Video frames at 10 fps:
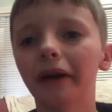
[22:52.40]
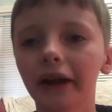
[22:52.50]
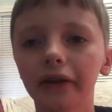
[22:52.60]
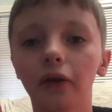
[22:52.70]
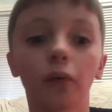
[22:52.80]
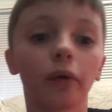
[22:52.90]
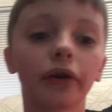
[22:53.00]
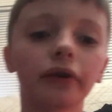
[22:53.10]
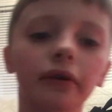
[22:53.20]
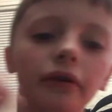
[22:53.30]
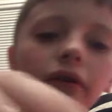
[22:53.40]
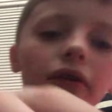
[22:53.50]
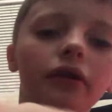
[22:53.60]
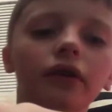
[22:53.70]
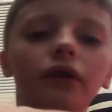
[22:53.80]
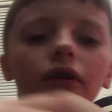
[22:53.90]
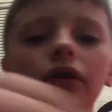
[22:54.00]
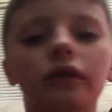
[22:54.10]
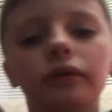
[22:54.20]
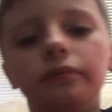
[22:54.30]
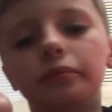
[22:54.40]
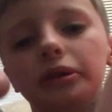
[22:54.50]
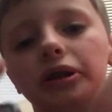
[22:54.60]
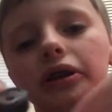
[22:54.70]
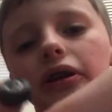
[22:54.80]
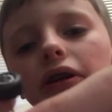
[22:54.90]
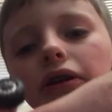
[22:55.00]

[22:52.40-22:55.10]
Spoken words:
I don't want to, because